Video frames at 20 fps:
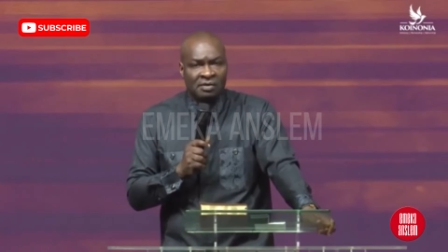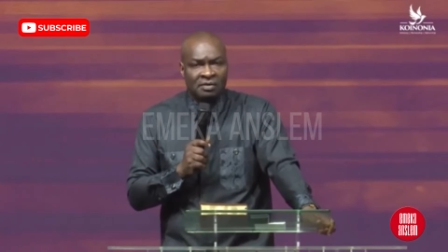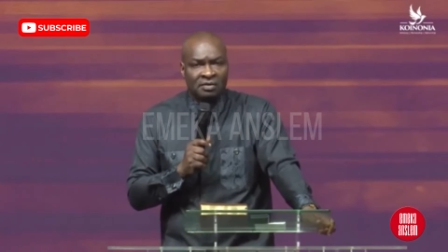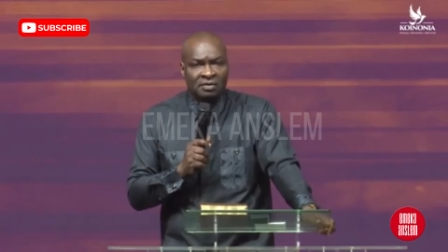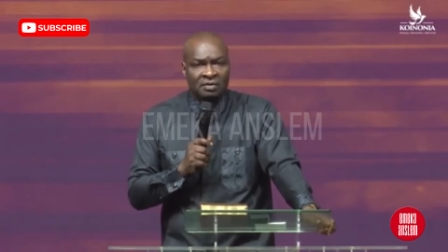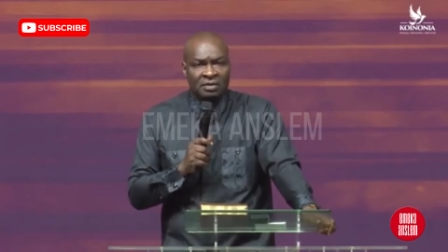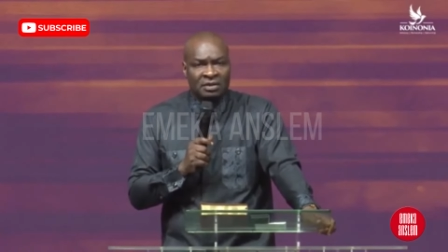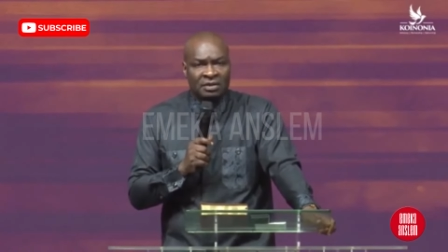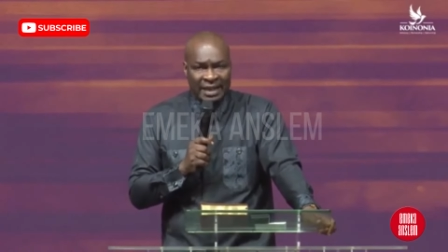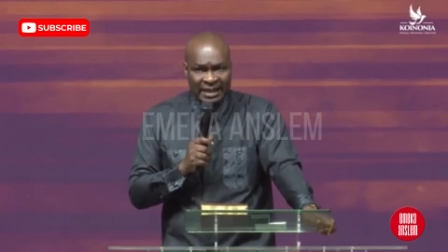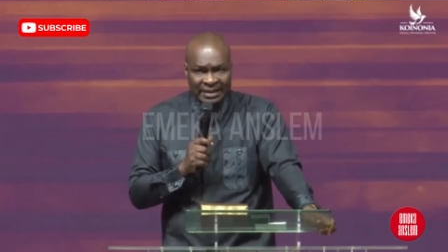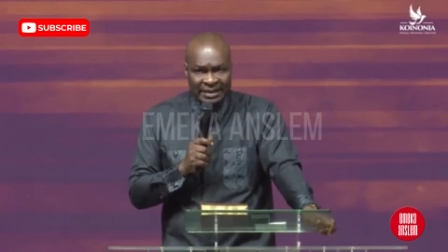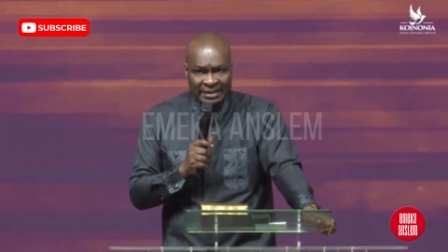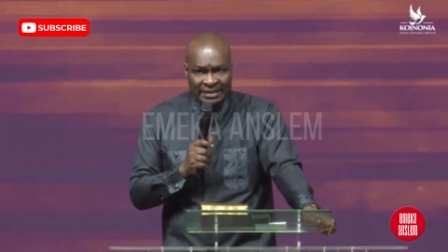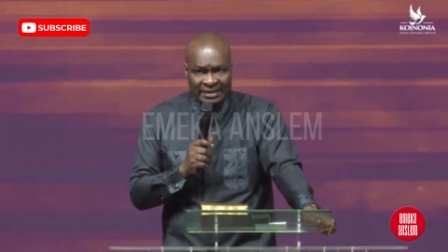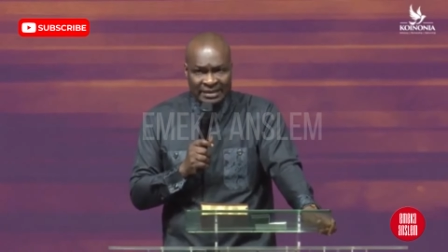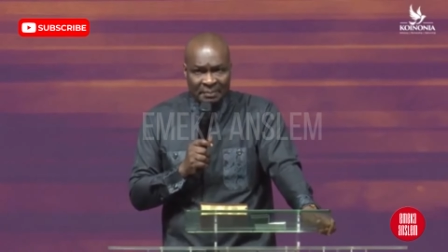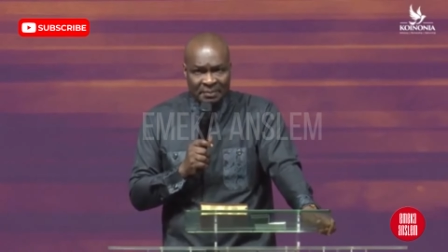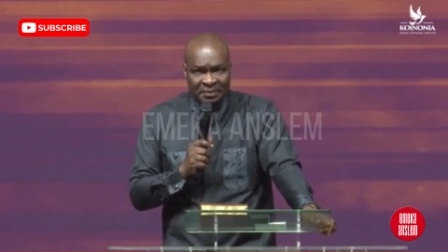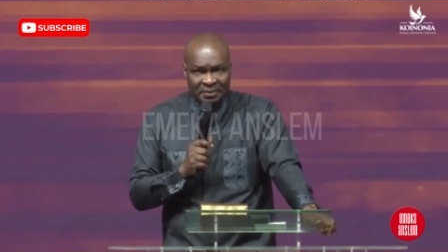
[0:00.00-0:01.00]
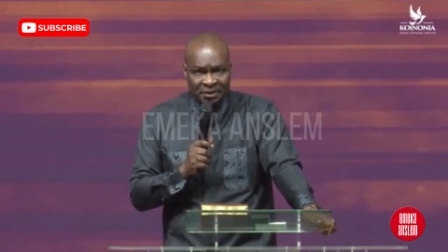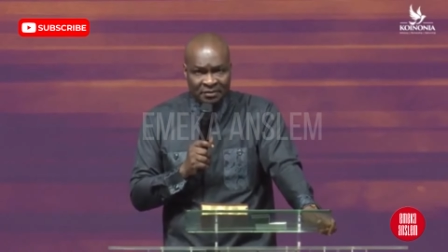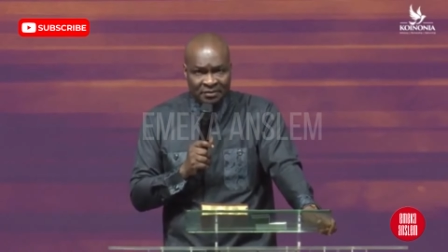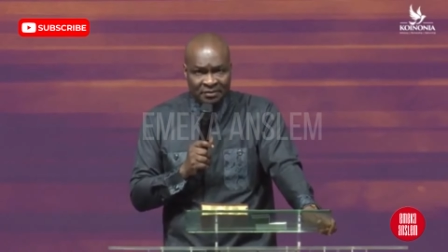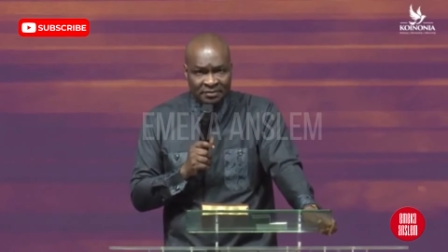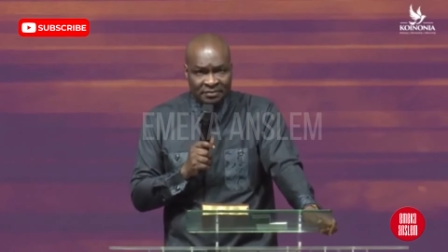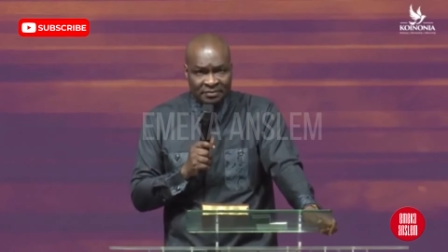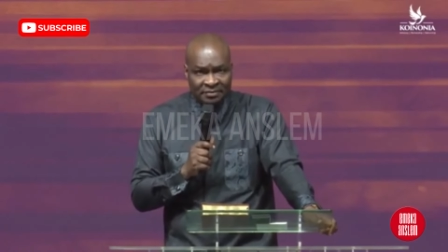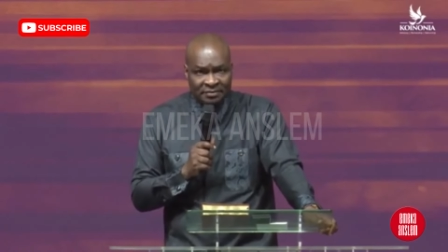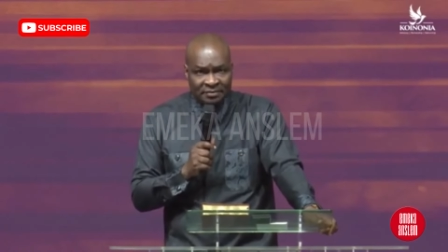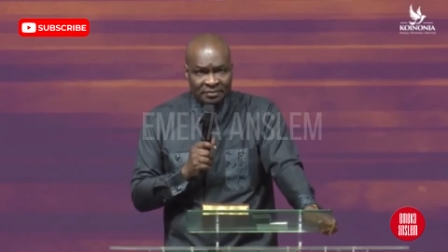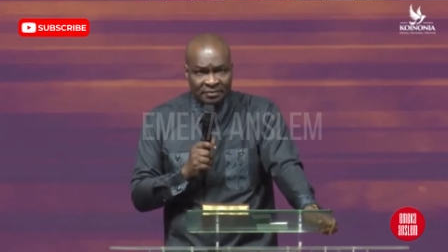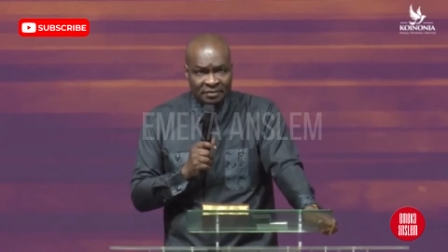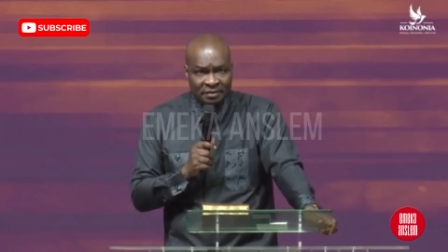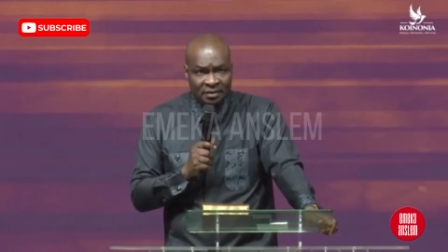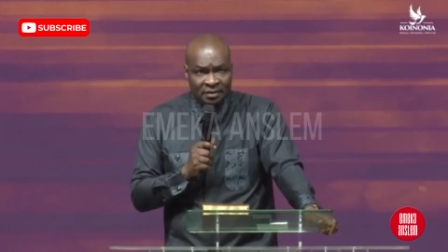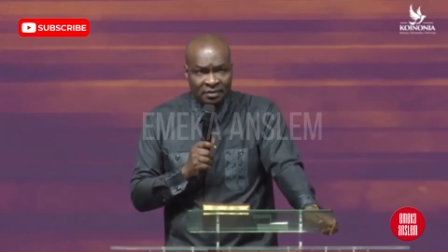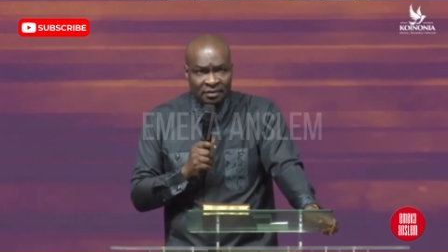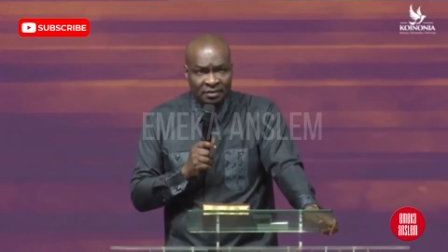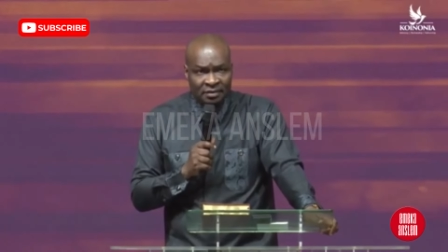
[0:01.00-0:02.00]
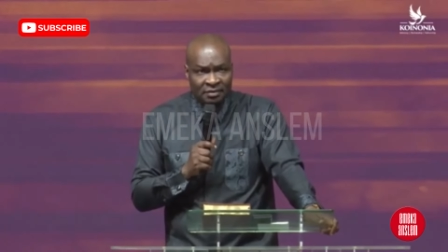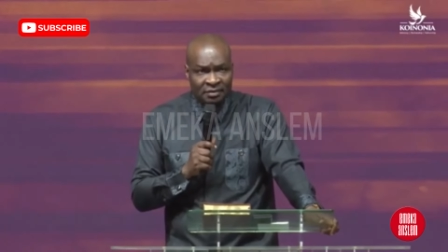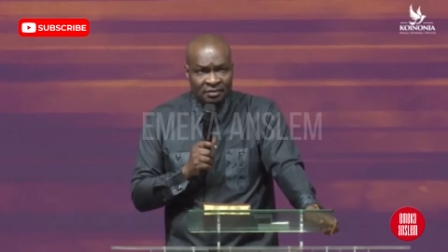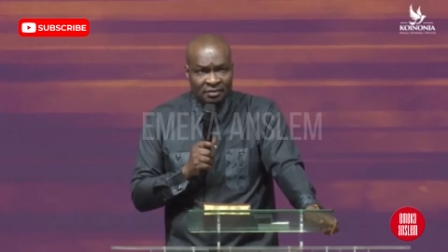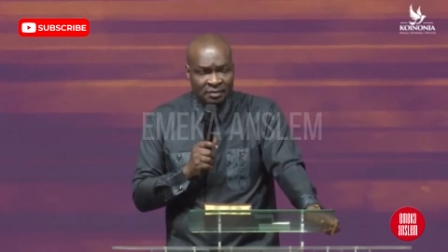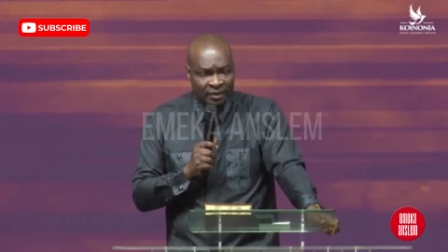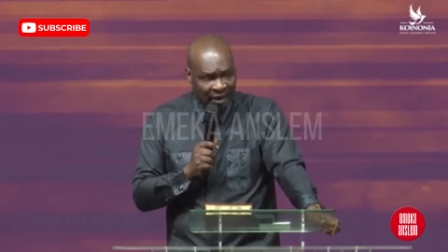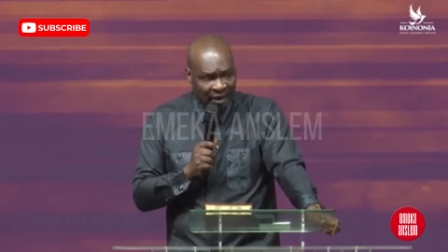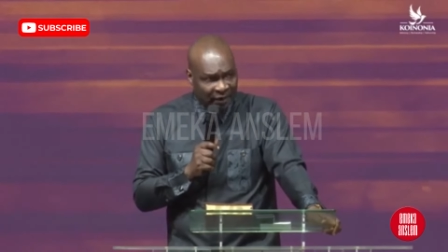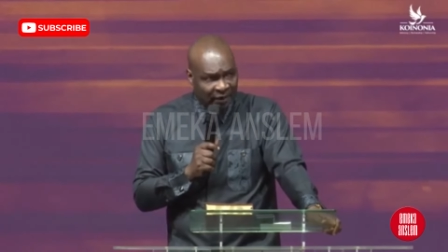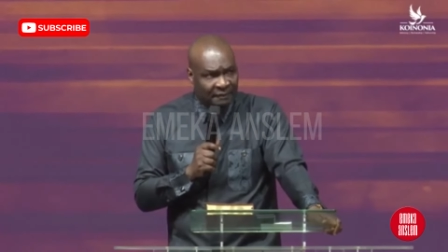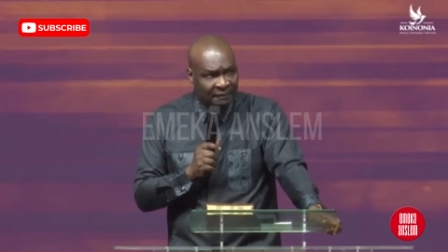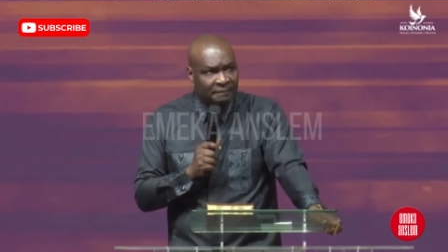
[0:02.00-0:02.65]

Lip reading: Say deception. Yeah.